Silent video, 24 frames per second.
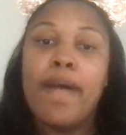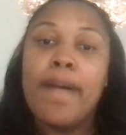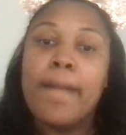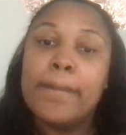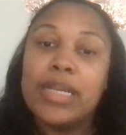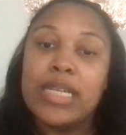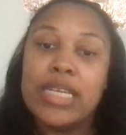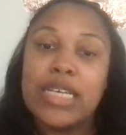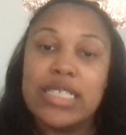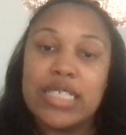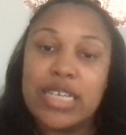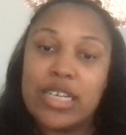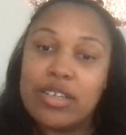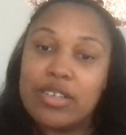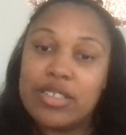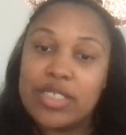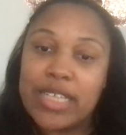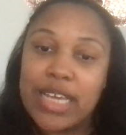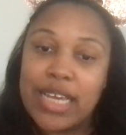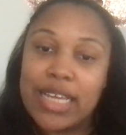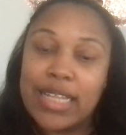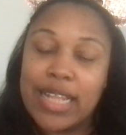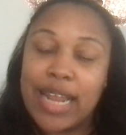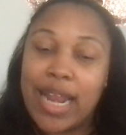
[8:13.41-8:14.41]
Please
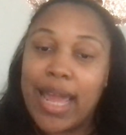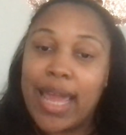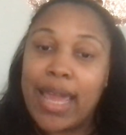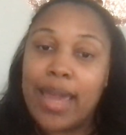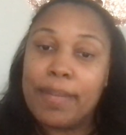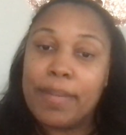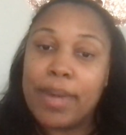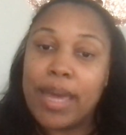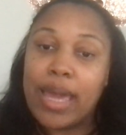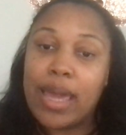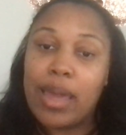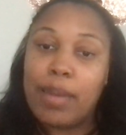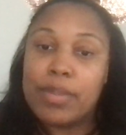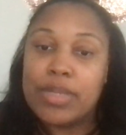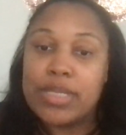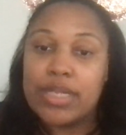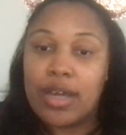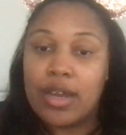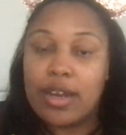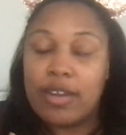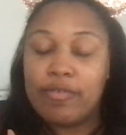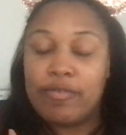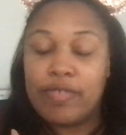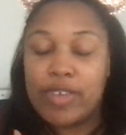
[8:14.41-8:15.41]
understand that I am an
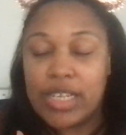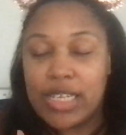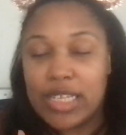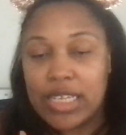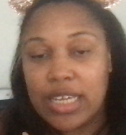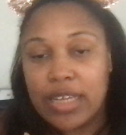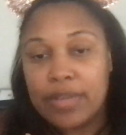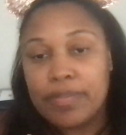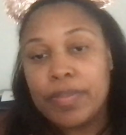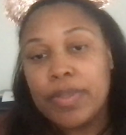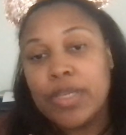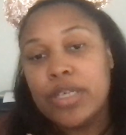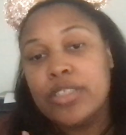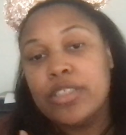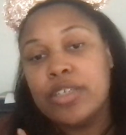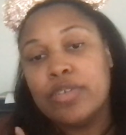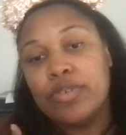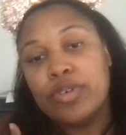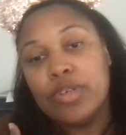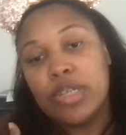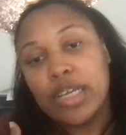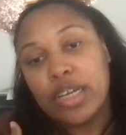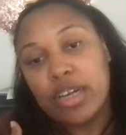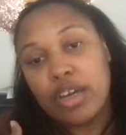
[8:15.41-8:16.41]
Amazon affiliate. So if
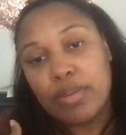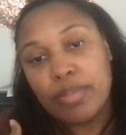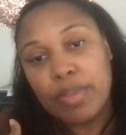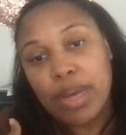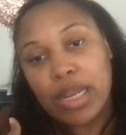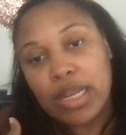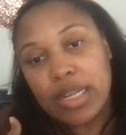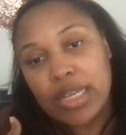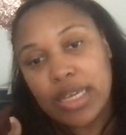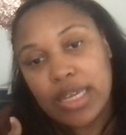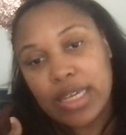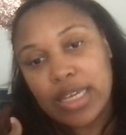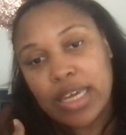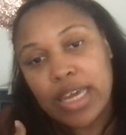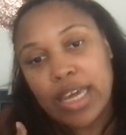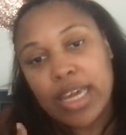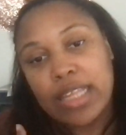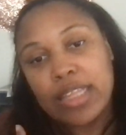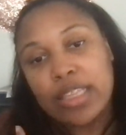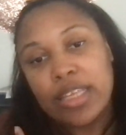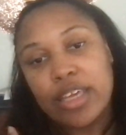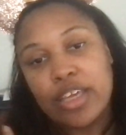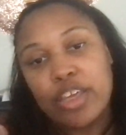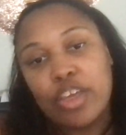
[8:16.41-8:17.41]
you click on my link
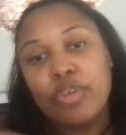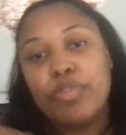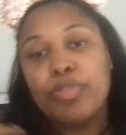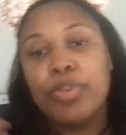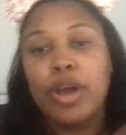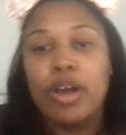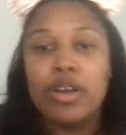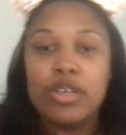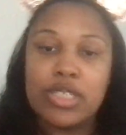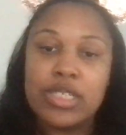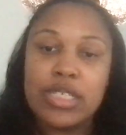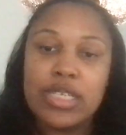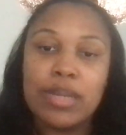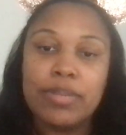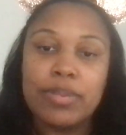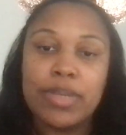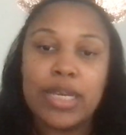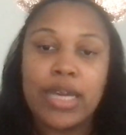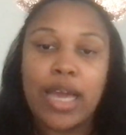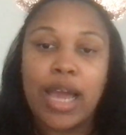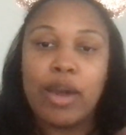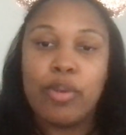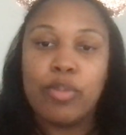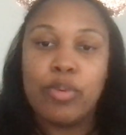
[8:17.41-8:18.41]
and then you purchase
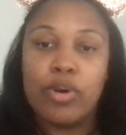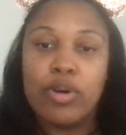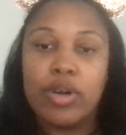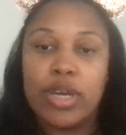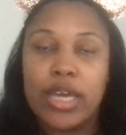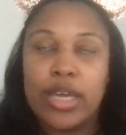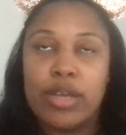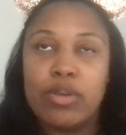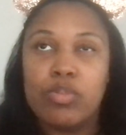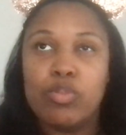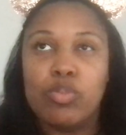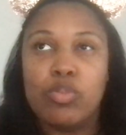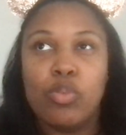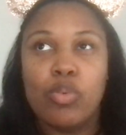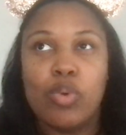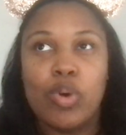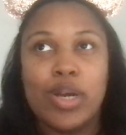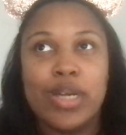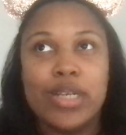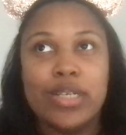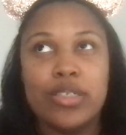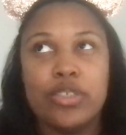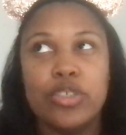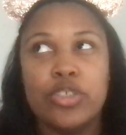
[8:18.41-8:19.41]
something, I will get
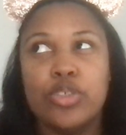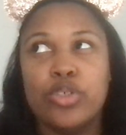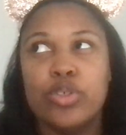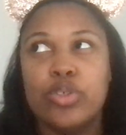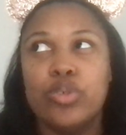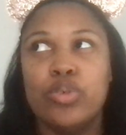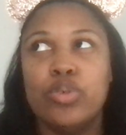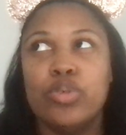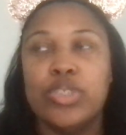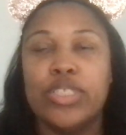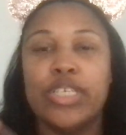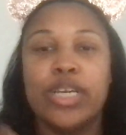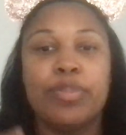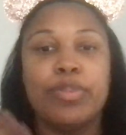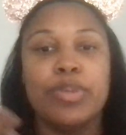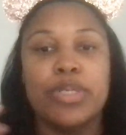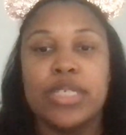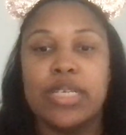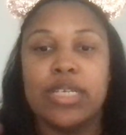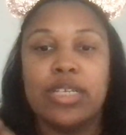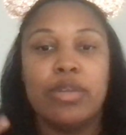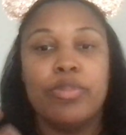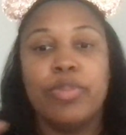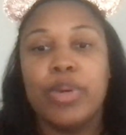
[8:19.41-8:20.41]
1 to
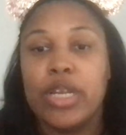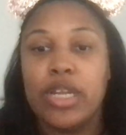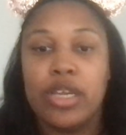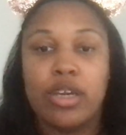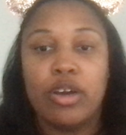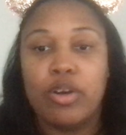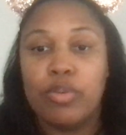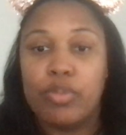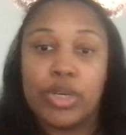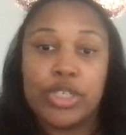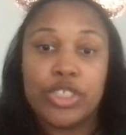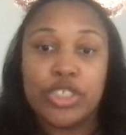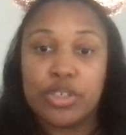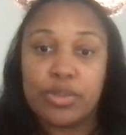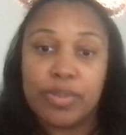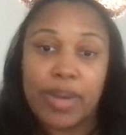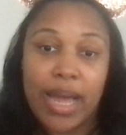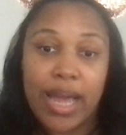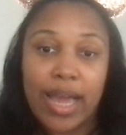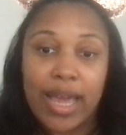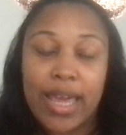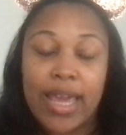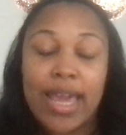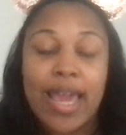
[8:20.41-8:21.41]
10% depending on what you
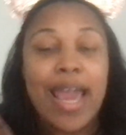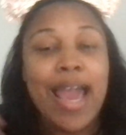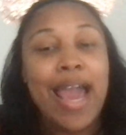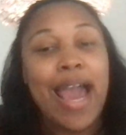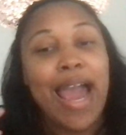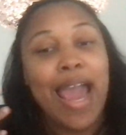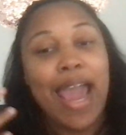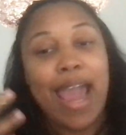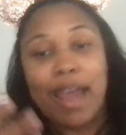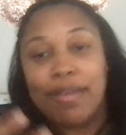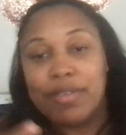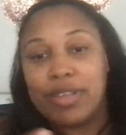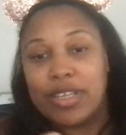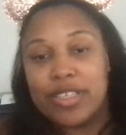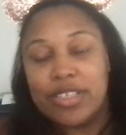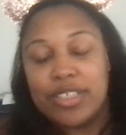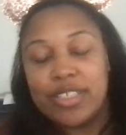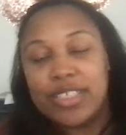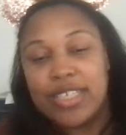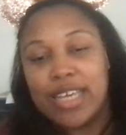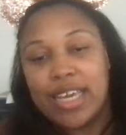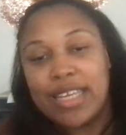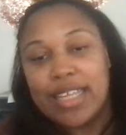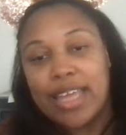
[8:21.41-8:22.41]
buy. I have to
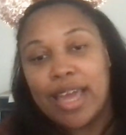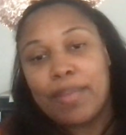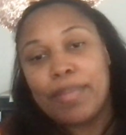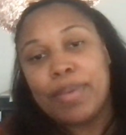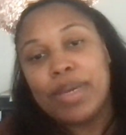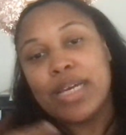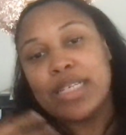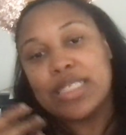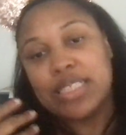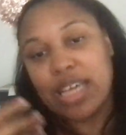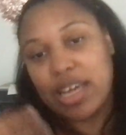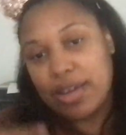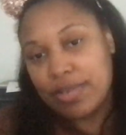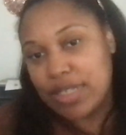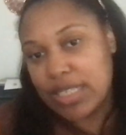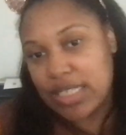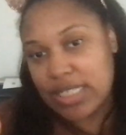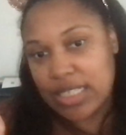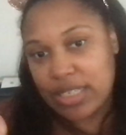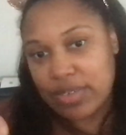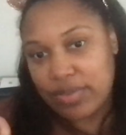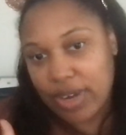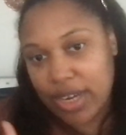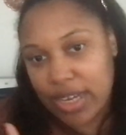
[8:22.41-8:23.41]
say that because of
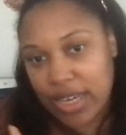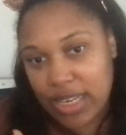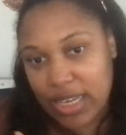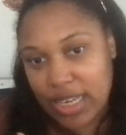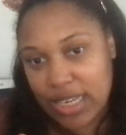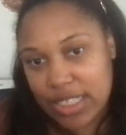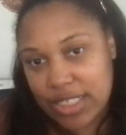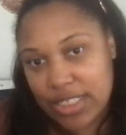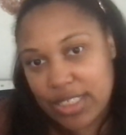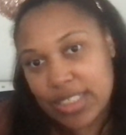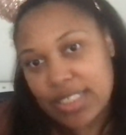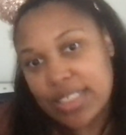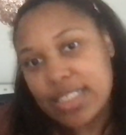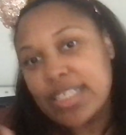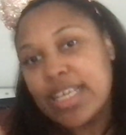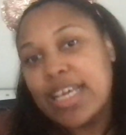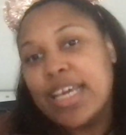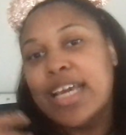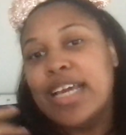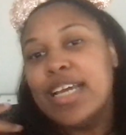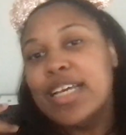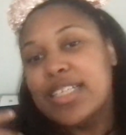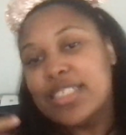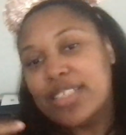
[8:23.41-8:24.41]
FTC regulations.
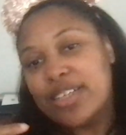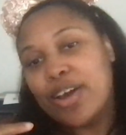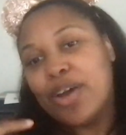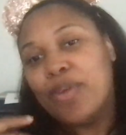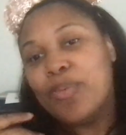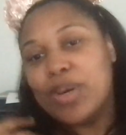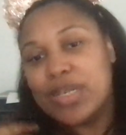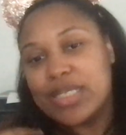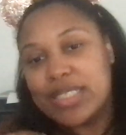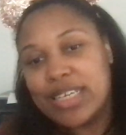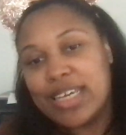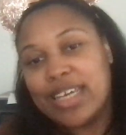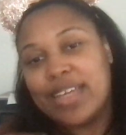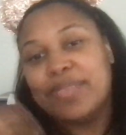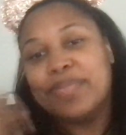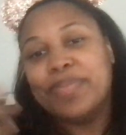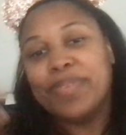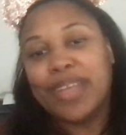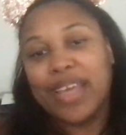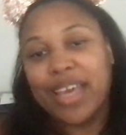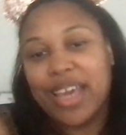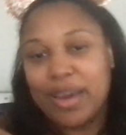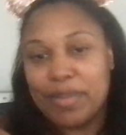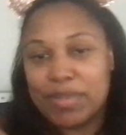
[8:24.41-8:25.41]
So once again,
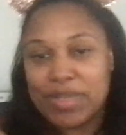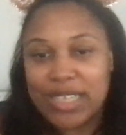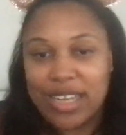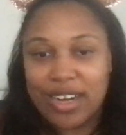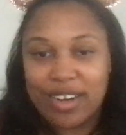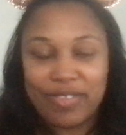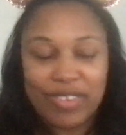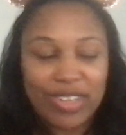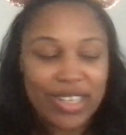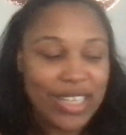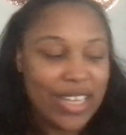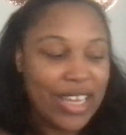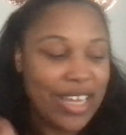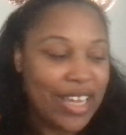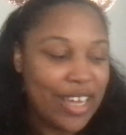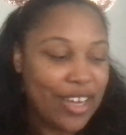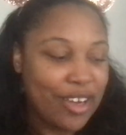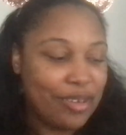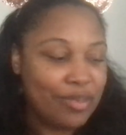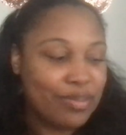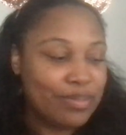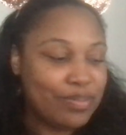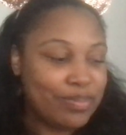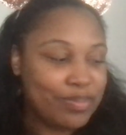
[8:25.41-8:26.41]
Amazon affiliate
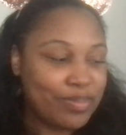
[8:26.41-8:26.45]
here.